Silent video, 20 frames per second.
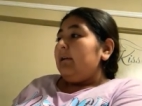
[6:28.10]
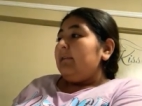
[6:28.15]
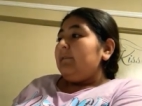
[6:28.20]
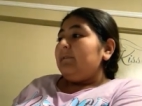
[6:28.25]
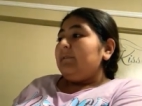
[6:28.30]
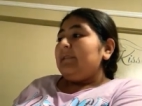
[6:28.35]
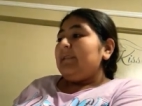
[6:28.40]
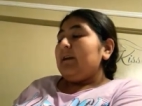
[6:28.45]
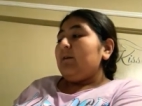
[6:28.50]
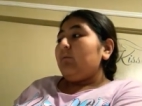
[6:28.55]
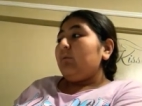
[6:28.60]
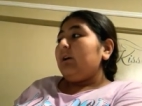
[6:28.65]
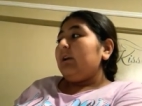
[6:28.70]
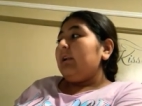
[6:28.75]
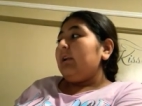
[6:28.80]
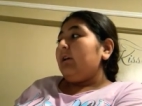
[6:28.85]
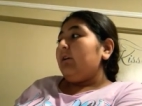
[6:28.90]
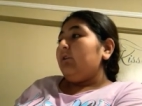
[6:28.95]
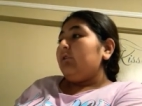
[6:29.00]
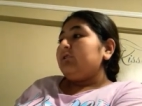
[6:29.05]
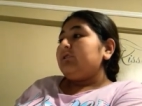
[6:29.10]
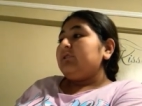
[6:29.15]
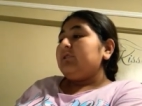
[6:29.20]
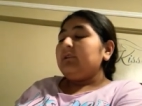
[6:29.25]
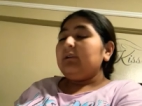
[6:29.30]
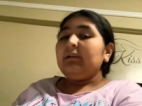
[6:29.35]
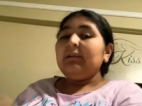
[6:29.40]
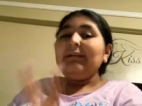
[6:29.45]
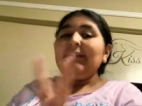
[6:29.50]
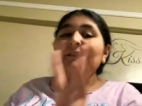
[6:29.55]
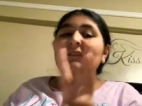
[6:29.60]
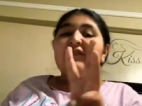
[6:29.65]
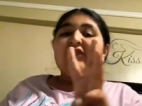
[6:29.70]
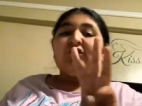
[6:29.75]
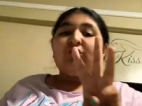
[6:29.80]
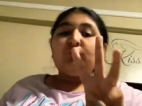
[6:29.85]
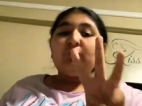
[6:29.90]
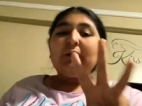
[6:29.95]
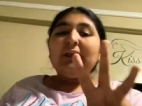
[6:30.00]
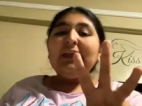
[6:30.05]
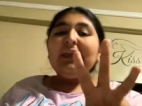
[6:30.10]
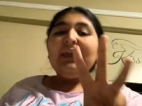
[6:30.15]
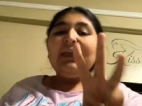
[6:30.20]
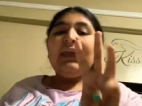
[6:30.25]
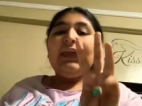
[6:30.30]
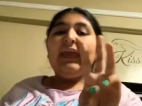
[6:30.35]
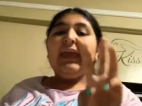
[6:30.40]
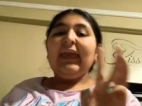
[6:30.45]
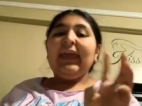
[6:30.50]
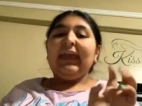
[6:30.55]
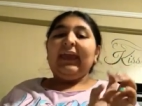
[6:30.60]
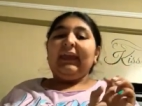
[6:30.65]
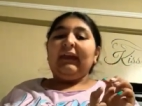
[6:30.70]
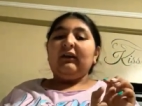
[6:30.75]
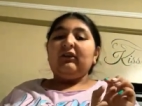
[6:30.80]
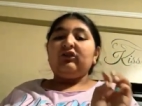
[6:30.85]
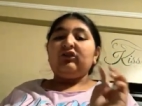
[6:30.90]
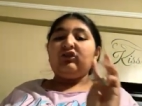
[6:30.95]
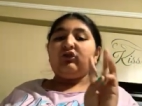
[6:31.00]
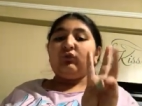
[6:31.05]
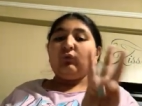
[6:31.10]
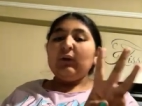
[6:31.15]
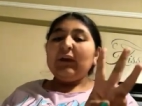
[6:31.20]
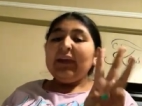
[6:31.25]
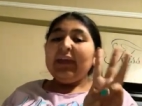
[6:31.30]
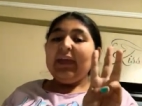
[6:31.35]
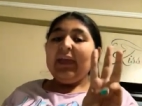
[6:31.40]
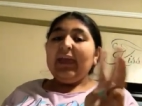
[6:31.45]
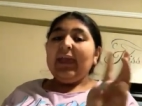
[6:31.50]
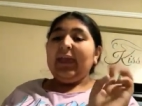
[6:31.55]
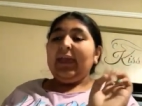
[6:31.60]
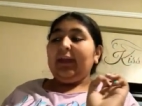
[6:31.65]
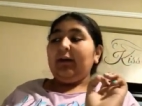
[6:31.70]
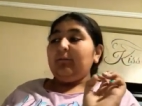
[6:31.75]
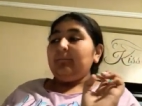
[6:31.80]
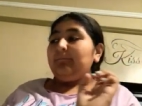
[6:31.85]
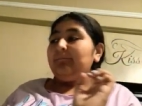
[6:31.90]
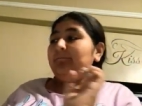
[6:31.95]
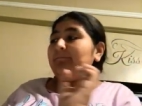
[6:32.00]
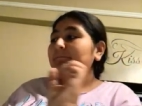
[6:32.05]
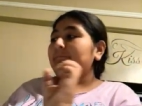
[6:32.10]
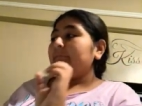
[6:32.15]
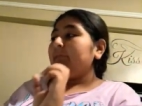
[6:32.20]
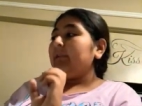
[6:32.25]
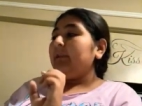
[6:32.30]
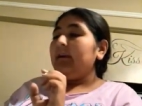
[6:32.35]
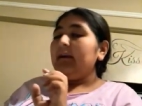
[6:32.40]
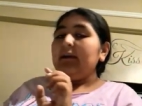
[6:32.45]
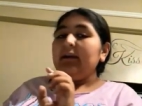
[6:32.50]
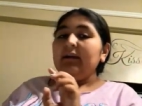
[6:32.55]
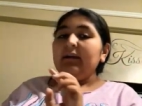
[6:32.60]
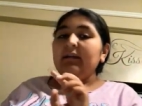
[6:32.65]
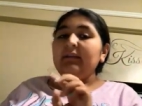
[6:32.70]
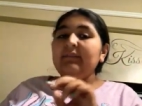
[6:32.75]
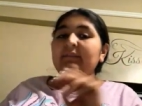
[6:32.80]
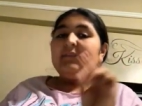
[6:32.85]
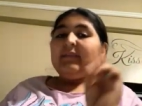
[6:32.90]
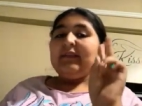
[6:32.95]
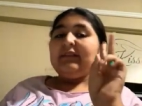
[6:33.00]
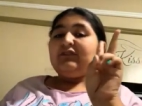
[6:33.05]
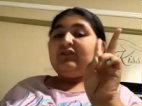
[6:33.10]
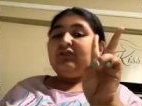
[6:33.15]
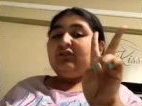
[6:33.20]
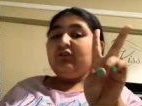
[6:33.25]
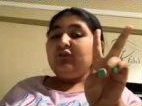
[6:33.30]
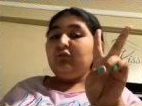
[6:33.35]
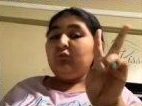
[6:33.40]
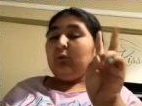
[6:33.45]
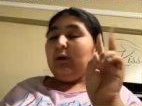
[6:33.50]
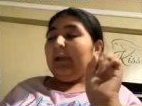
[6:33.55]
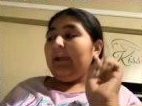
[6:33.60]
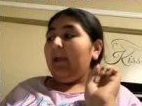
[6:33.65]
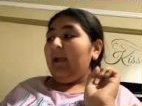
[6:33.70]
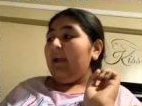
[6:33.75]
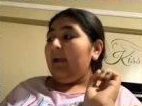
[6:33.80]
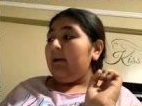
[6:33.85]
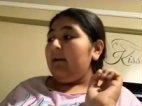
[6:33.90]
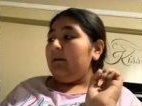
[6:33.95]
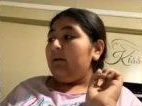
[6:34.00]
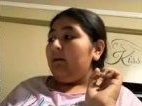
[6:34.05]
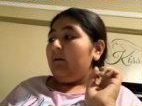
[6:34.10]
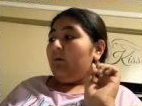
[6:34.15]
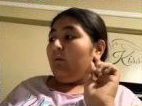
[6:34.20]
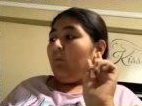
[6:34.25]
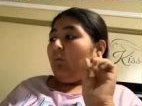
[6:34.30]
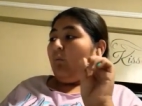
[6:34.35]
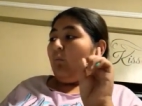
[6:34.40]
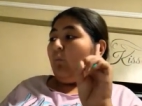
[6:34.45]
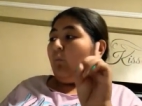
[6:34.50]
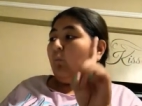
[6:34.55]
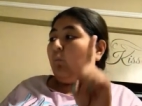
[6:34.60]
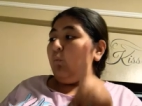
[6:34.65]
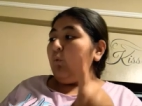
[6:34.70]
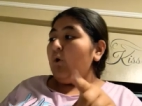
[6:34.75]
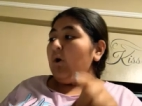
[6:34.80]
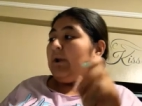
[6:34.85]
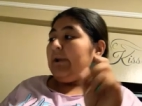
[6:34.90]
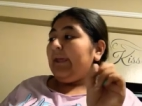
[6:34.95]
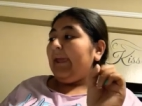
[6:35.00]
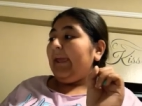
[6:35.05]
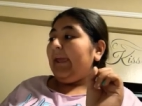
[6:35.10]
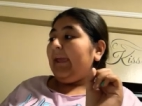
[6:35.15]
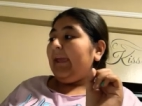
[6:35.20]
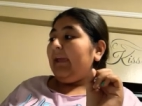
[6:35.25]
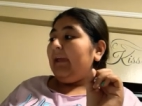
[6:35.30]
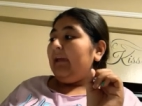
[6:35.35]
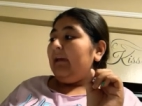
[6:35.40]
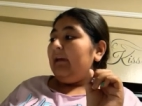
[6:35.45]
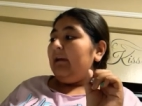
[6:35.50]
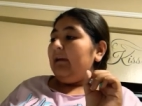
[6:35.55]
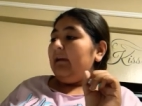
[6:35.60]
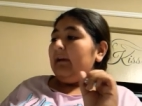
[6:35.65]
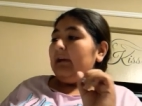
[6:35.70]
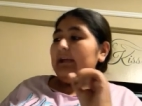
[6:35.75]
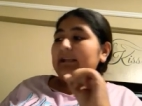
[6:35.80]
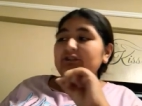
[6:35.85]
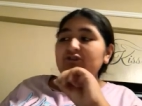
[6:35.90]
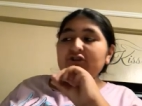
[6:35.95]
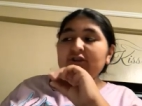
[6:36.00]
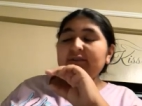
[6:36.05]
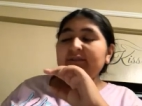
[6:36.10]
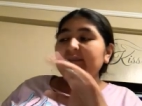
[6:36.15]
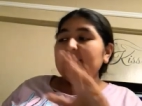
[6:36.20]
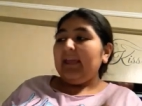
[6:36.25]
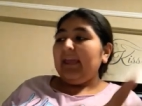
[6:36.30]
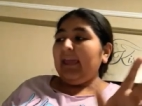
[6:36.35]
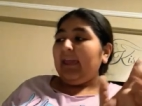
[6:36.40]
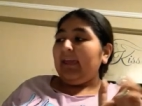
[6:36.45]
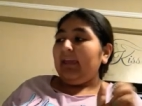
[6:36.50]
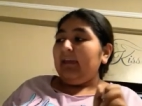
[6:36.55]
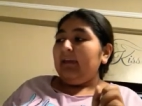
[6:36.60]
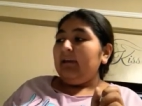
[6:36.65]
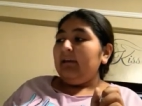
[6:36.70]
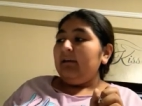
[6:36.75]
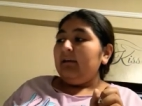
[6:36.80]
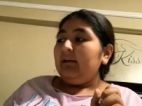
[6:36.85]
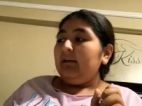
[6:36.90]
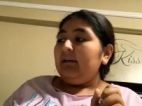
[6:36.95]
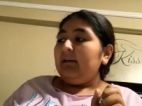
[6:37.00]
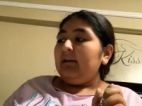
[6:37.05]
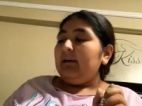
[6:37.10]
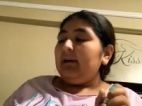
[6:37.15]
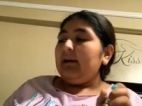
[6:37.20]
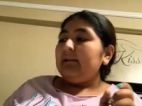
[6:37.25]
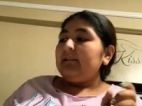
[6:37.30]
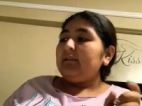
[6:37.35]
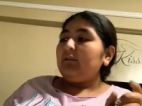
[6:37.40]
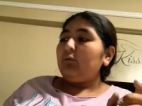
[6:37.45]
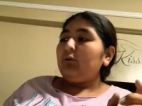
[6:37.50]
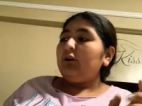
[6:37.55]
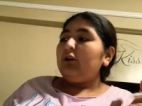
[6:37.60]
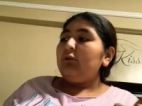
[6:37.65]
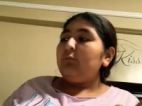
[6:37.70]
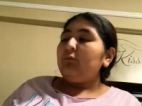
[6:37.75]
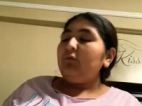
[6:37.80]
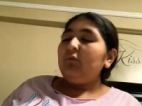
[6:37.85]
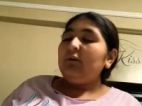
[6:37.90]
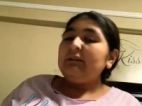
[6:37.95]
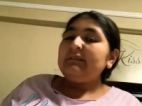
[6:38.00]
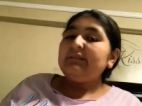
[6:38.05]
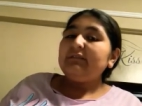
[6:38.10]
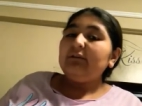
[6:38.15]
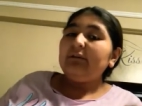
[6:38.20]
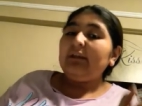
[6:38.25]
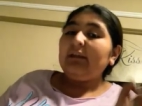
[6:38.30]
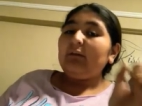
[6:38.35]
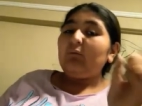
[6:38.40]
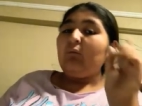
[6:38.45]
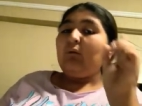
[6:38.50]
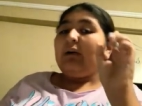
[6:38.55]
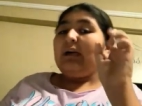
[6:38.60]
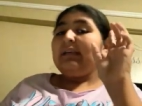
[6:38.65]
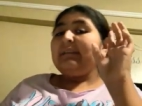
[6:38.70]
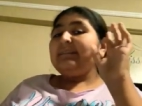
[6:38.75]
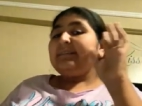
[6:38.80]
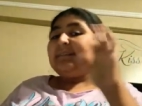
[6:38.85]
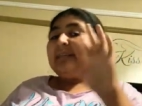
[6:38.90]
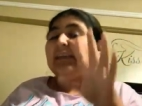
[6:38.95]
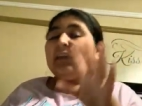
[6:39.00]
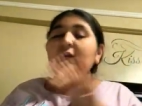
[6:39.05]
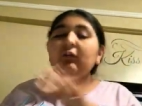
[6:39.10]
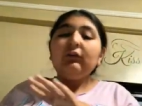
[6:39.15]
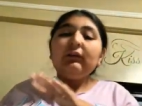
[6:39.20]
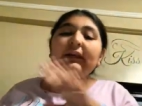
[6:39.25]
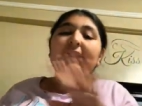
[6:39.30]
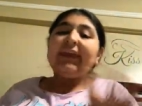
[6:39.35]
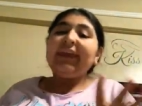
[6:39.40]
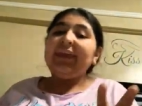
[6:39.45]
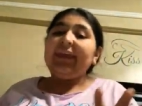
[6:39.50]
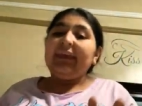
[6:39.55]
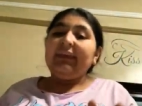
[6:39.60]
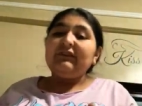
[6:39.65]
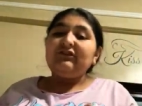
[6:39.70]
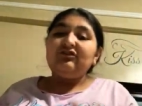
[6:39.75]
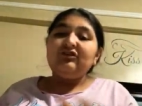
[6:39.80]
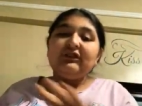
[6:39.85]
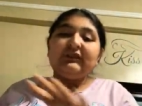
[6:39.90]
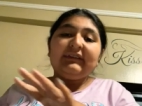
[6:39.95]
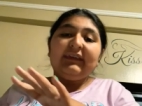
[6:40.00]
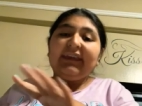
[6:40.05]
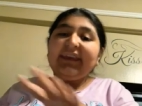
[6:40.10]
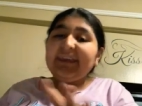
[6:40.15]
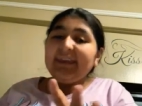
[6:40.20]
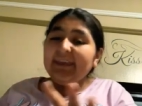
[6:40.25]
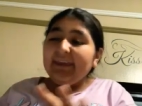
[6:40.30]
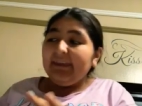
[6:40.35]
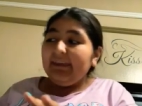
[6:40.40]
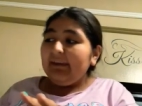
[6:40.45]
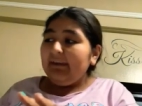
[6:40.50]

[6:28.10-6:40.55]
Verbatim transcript: Then we're going to go to 3A, 3A, then 2A, 1A, and just A. And then we're going to move on to a single E, just E,